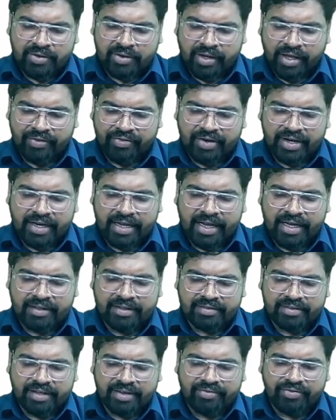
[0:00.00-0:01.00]
If I take the
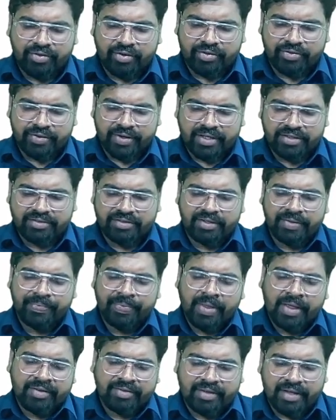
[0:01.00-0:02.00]
serum phosphorus,
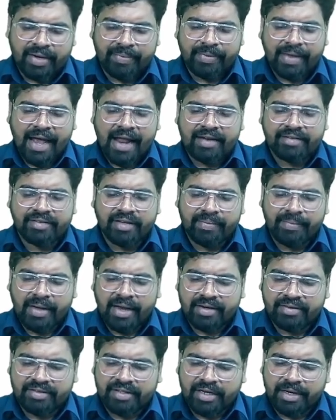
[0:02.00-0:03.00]
serum calcium,
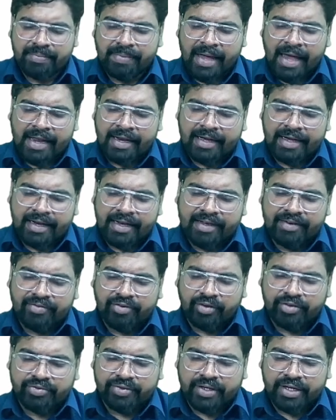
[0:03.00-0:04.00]
and serum alkaline
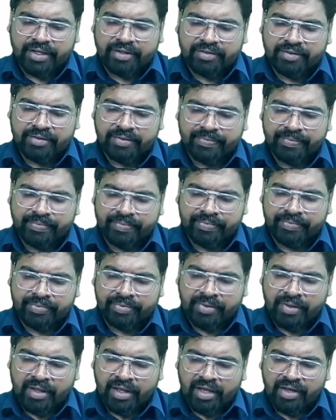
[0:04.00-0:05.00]
phosphatase,
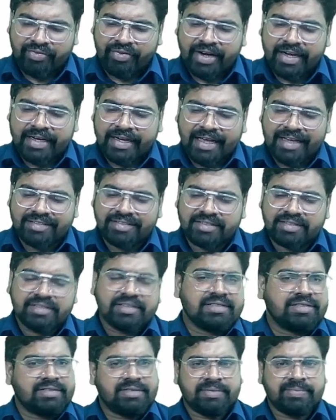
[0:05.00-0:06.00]
if I test
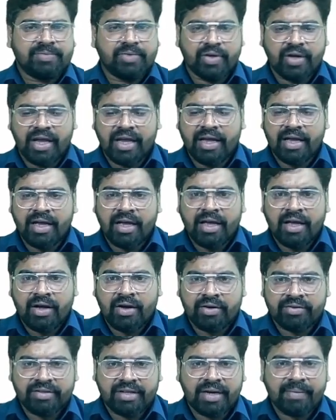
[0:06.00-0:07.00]
this, okay,
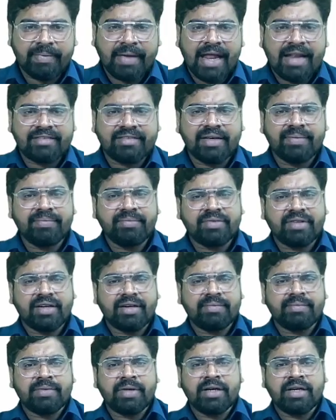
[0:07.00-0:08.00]
serum calcium,
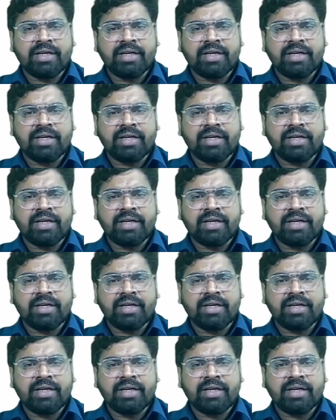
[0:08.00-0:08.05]
serum